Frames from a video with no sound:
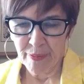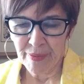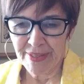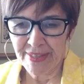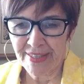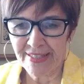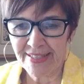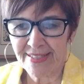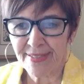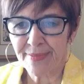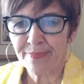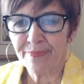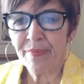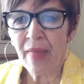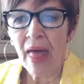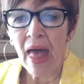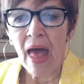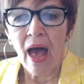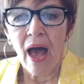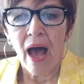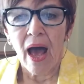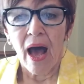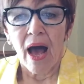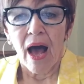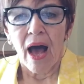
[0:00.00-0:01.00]
with this.
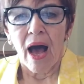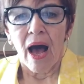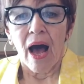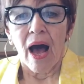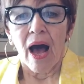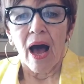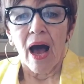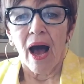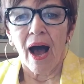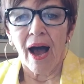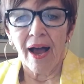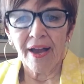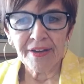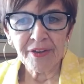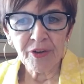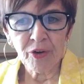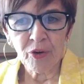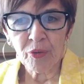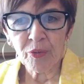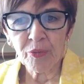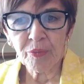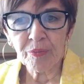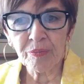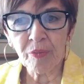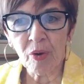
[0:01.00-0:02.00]
I
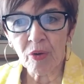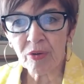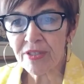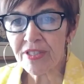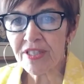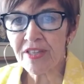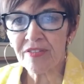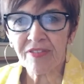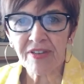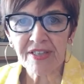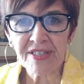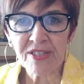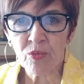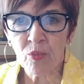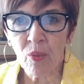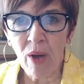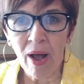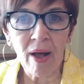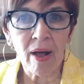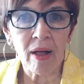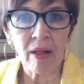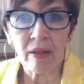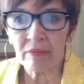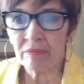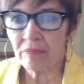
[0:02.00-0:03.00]
know most of us,
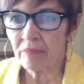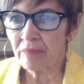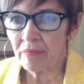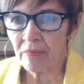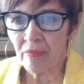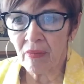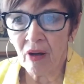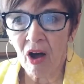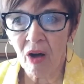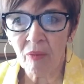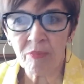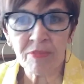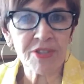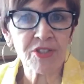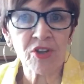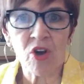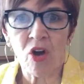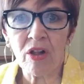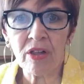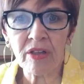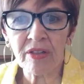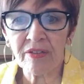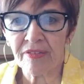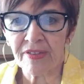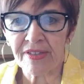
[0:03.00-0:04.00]
well, almost
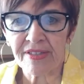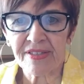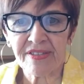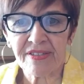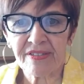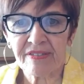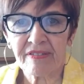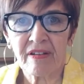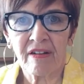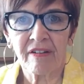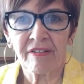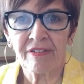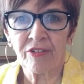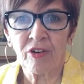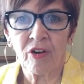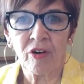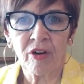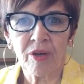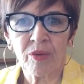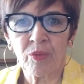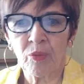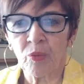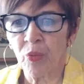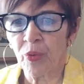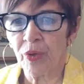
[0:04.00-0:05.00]
all of us, are
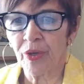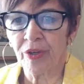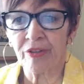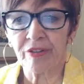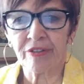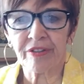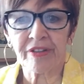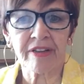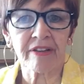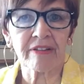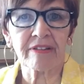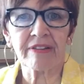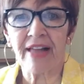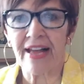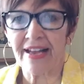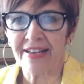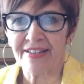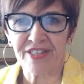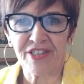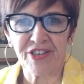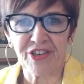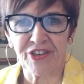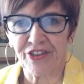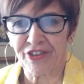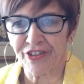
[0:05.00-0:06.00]
not
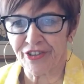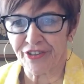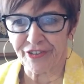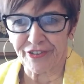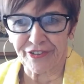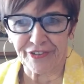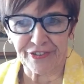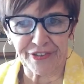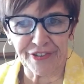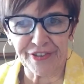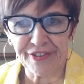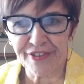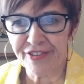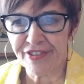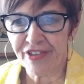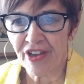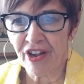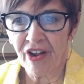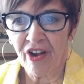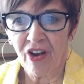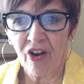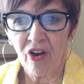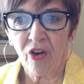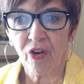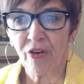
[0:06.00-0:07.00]
world-class curlers
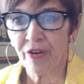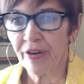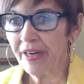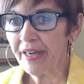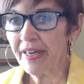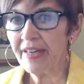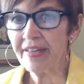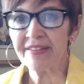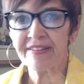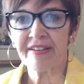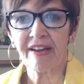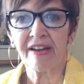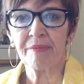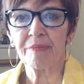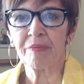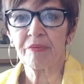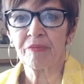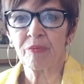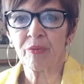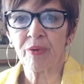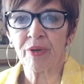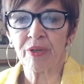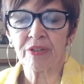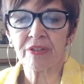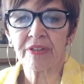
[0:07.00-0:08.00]
or any type
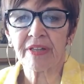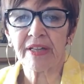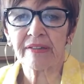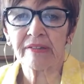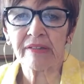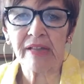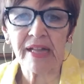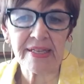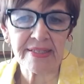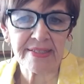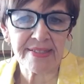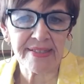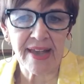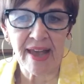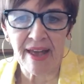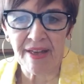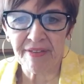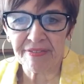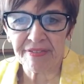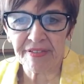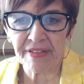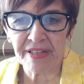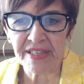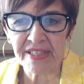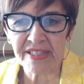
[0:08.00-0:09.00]
of world-class
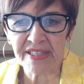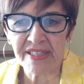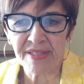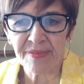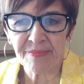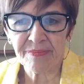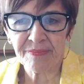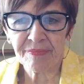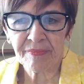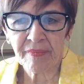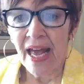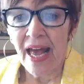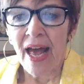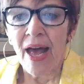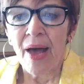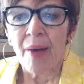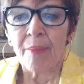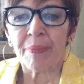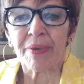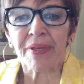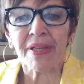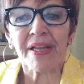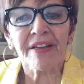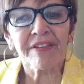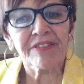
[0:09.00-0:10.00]
athletes.
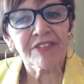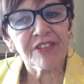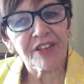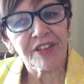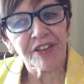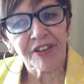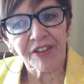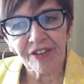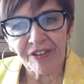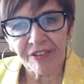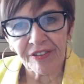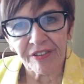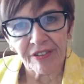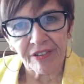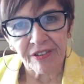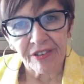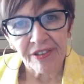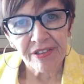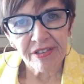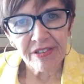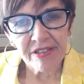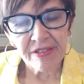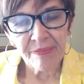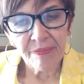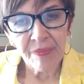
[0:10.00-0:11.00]
But like the
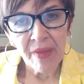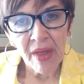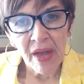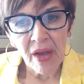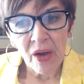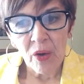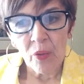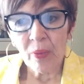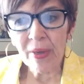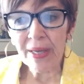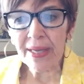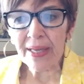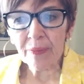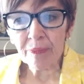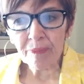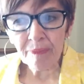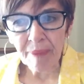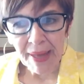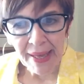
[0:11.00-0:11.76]
curlers, we get